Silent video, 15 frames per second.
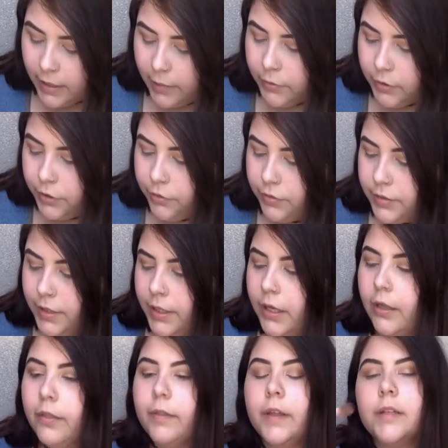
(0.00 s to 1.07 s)
I'm
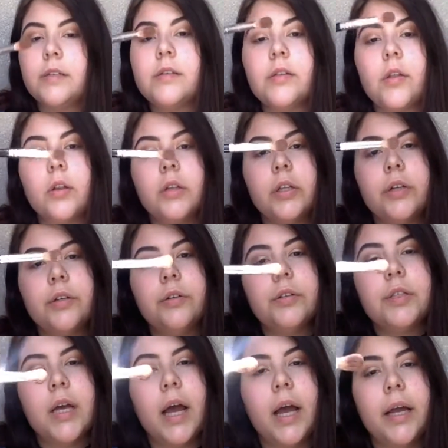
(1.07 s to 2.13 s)
using this little
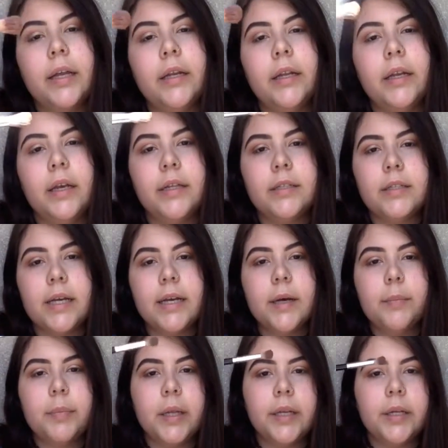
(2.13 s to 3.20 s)
tiny, it's like a
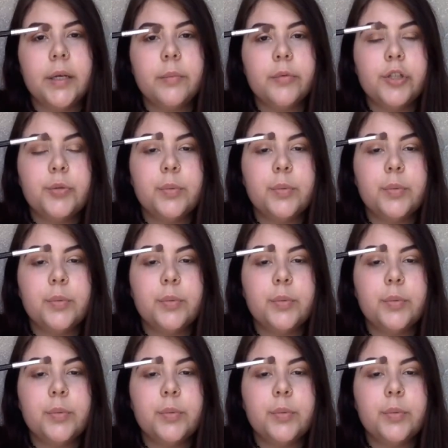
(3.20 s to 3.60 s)
blending brush,